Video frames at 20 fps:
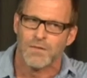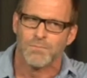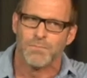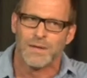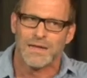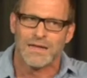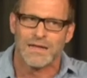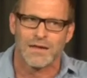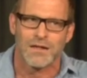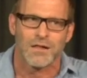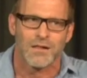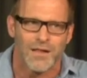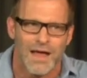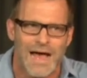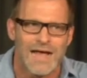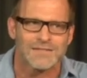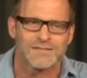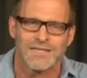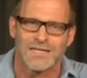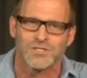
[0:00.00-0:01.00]
Being in a
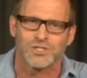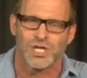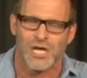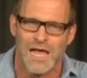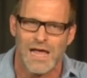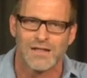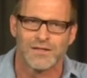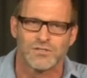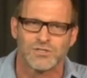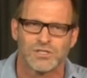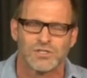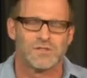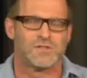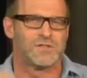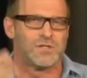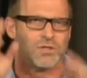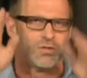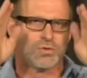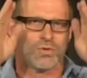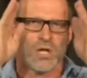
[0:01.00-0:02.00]
class that
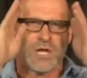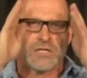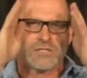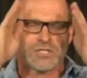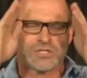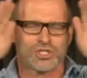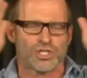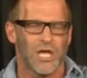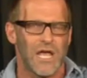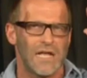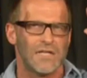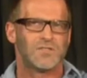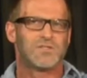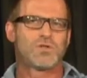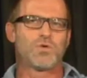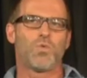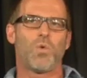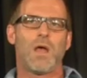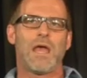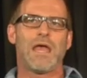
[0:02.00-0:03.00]
challenges you to
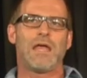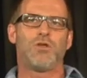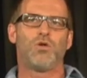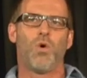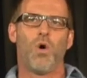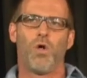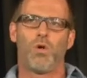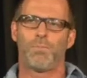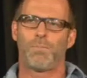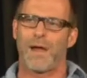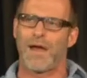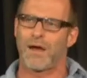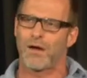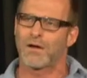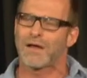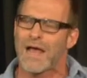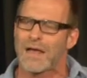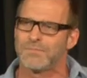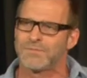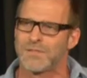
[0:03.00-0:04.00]
change the way you hold
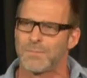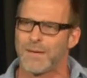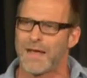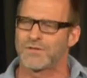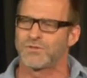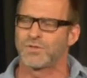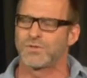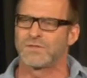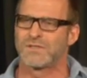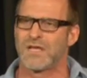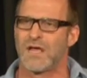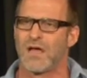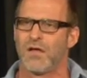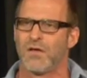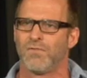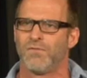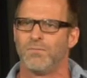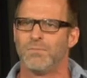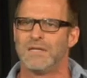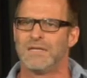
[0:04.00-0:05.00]
paradigms about
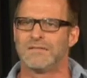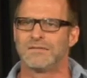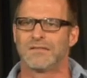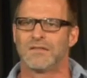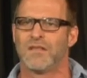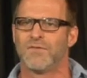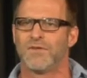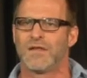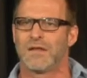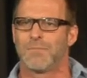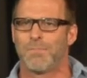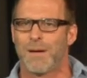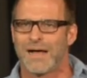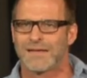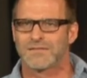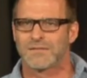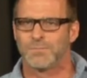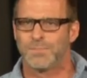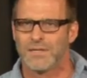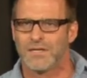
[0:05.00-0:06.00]
yourself means living in
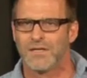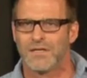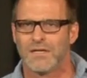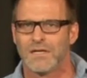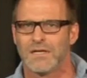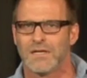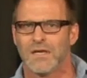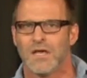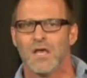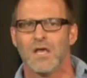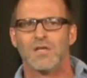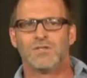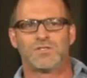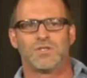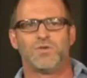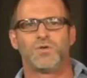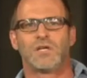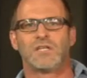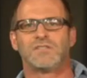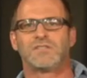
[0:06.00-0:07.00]
possibility,
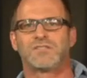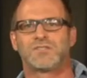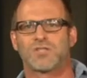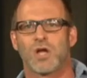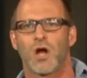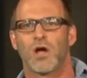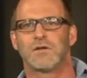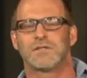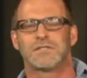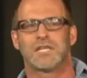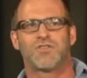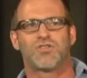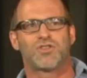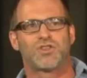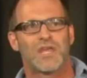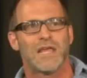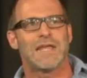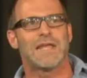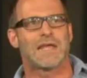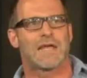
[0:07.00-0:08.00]
so you can start to
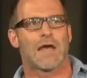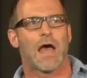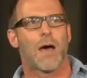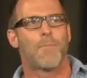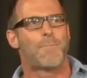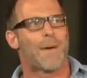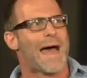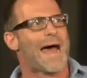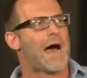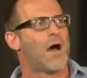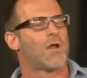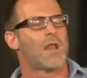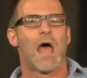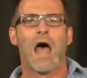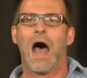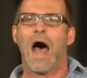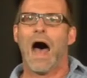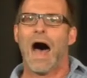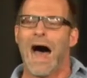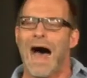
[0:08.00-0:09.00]
think about,
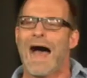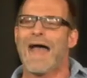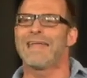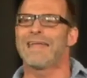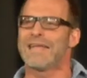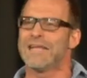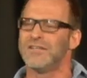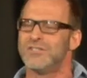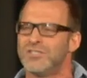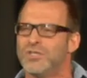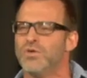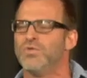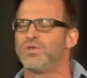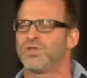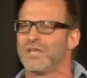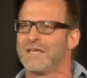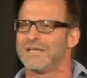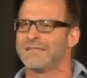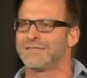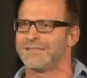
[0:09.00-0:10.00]
I can do
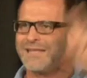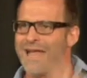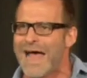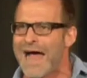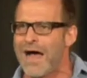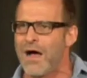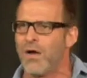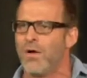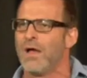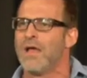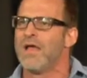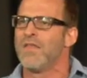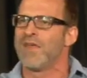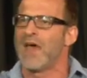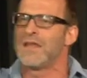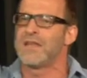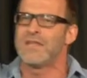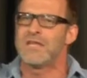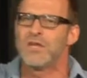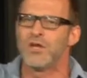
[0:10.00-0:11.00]
things now
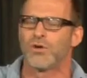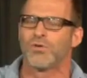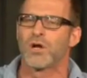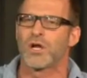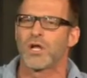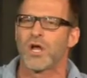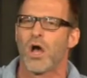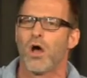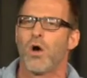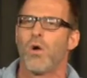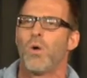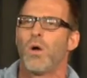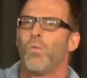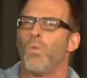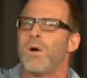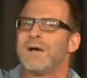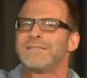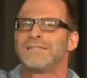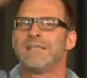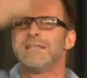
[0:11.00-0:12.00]
that a year ago
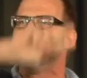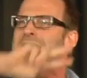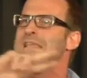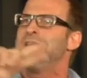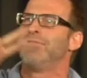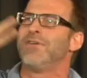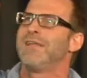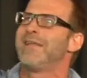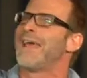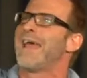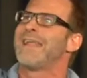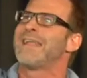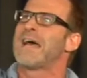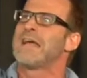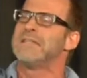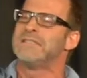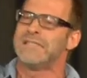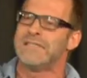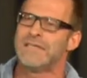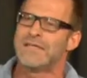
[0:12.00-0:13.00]
wasn't even an
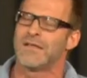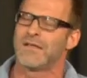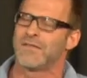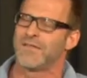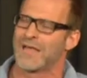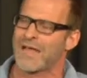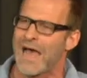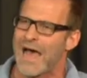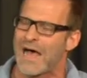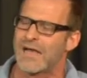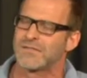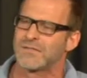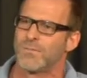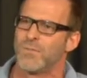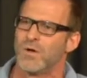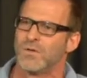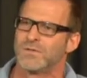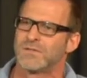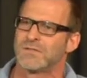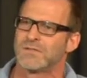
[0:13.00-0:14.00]
idea in the
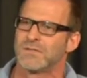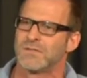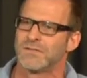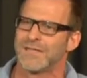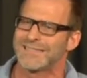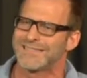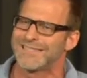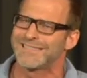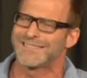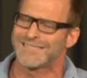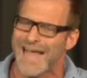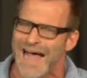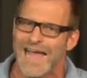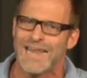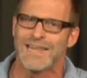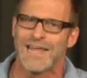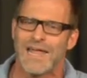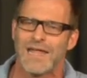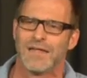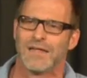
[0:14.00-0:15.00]
cosmos. That's
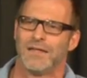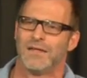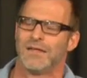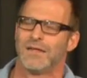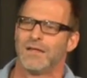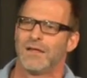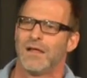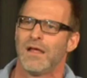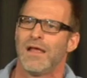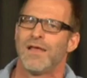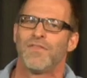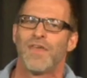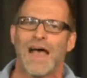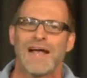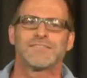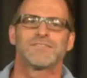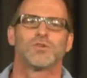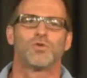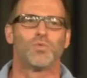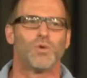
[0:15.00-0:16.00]
exciting.
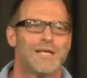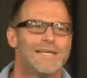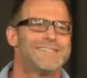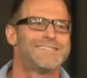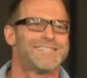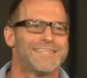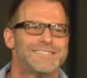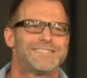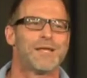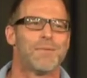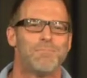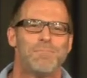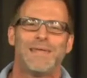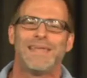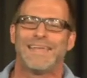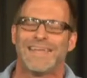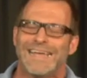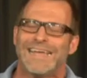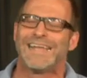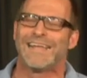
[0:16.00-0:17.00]
That's a reason to
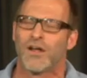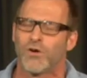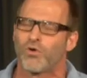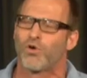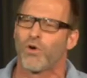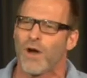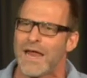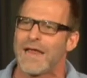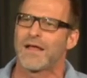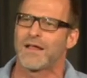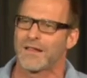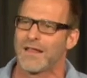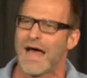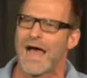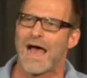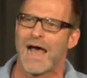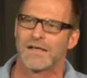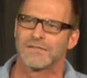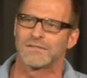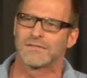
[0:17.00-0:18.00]
be in a great
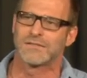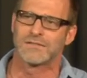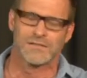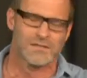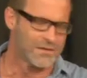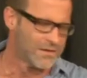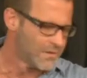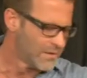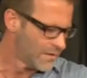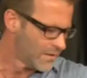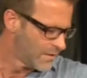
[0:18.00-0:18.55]
class.